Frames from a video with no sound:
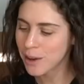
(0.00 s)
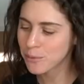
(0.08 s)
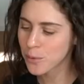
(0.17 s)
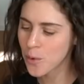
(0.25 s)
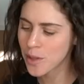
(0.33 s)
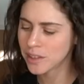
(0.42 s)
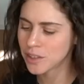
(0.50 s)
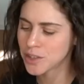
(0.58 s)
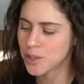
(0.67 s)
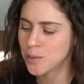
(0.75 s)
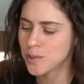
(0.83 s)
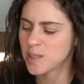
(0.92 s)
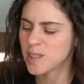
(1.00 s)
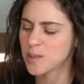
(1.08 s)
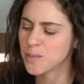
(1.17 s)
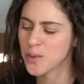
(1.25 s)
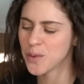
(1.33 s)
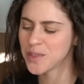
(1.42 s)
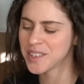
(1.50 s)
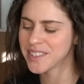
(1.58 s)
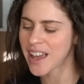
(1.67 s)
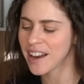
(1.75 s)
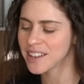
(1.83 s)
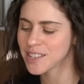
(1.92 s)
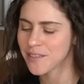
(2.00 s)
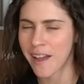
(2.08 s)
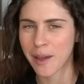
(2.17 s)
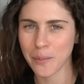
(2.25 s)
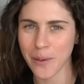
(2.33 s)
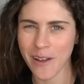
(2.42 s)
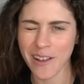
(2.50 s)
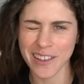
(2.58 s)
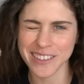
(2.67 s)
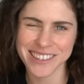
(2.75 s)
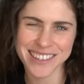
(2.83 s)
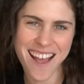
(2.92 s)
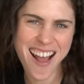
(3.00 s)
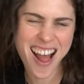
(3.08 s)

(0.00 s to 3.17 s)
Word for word: And roll into two smooth, satisfying balls.